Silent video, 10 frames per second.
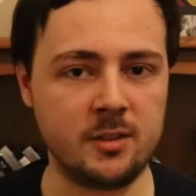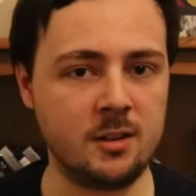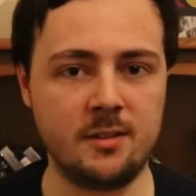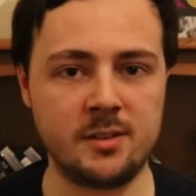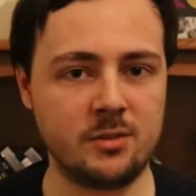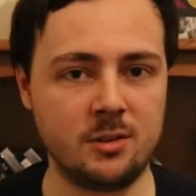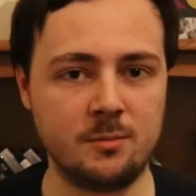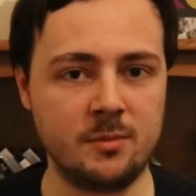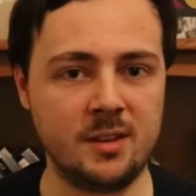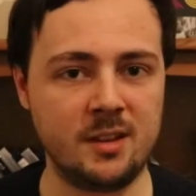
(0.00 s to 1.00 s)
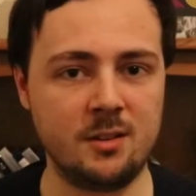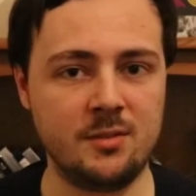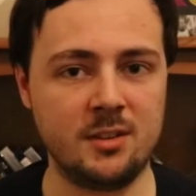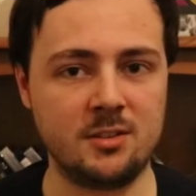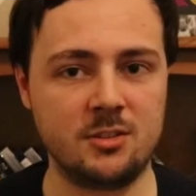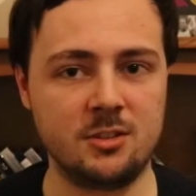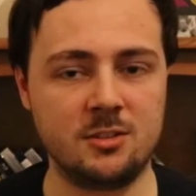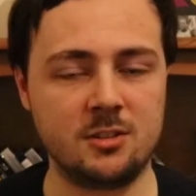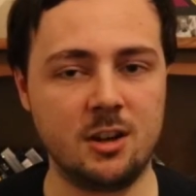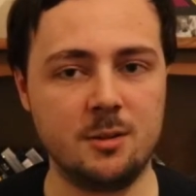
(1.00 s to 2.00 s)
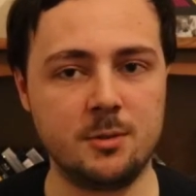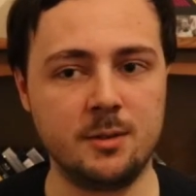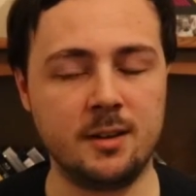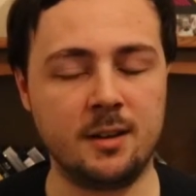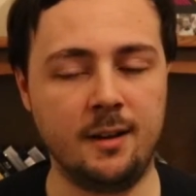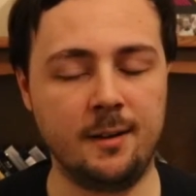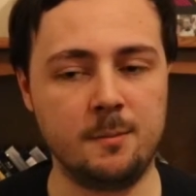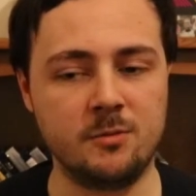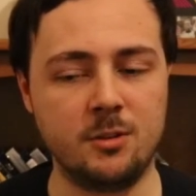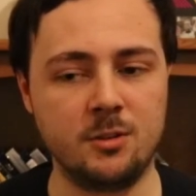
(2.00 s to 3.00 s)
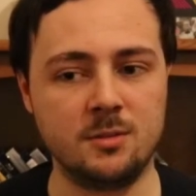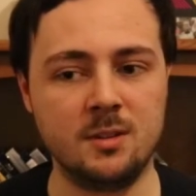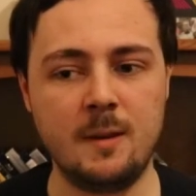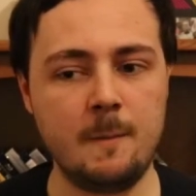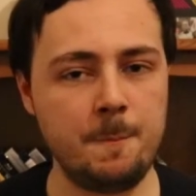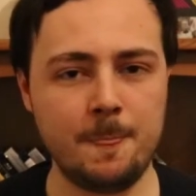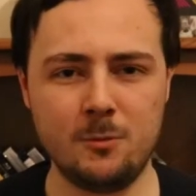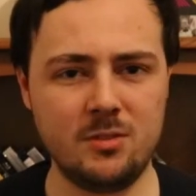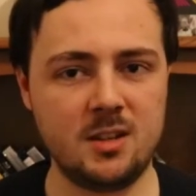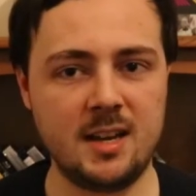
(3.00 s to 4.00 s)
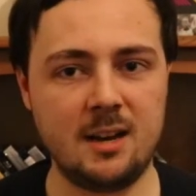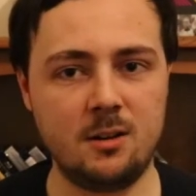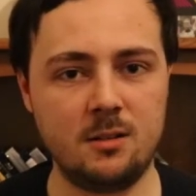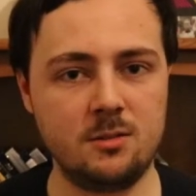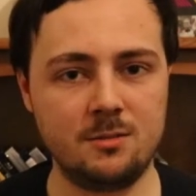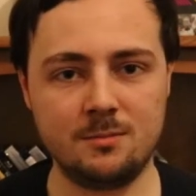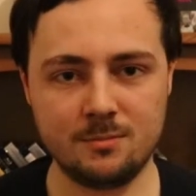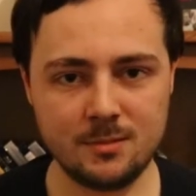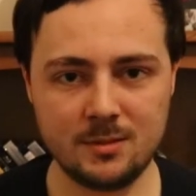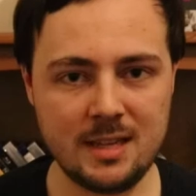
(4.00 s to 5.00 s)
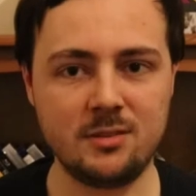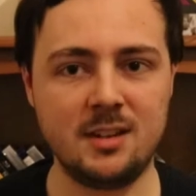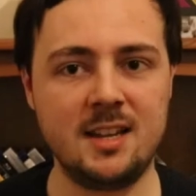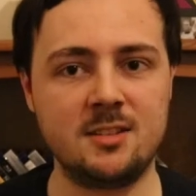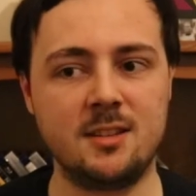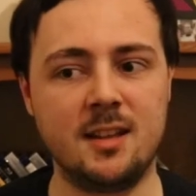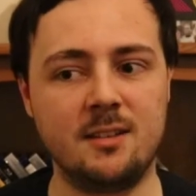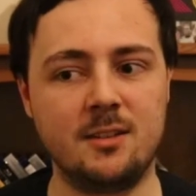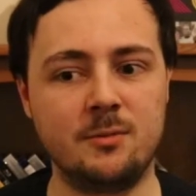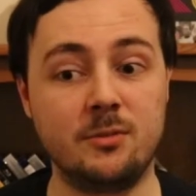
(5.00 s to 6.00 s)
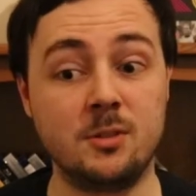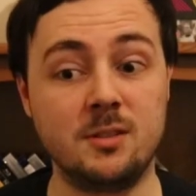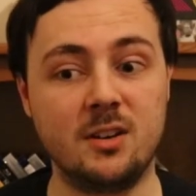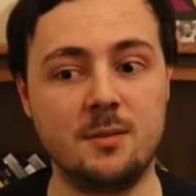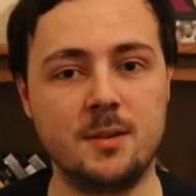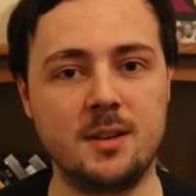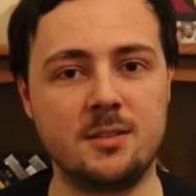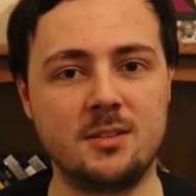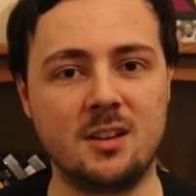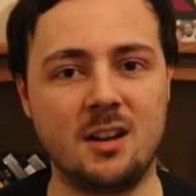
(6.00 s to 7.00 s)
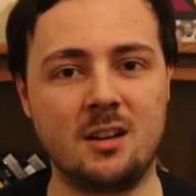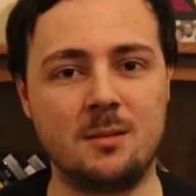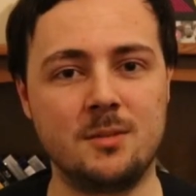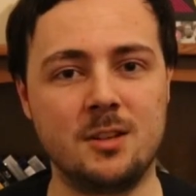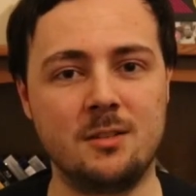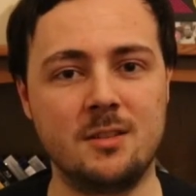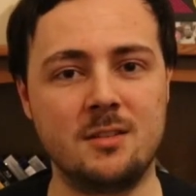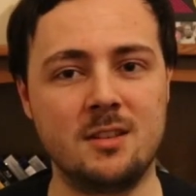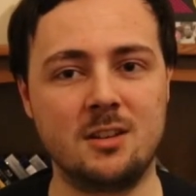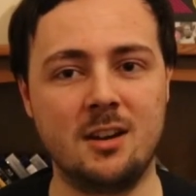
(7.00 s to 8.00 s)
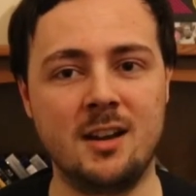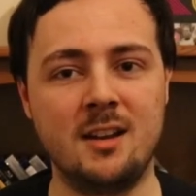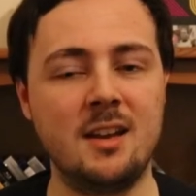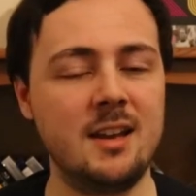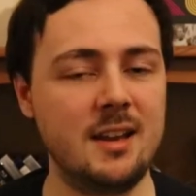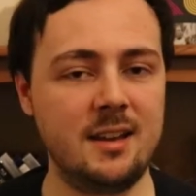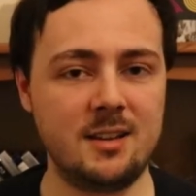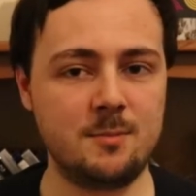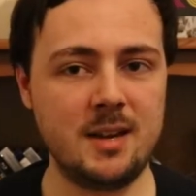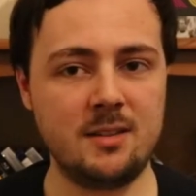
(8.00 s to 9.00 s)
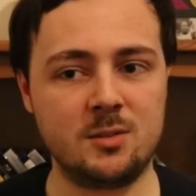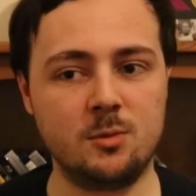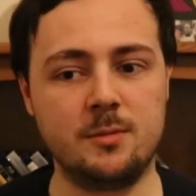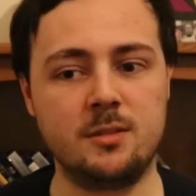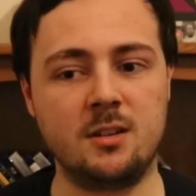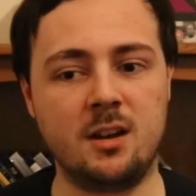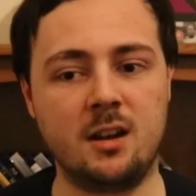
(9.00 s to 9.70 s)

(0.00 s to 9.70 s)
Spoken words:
You know, this film, it kind of has such a scope to it, of course, and within an hour, even less than that, around 45 minutes, you know, this guy has met this woman,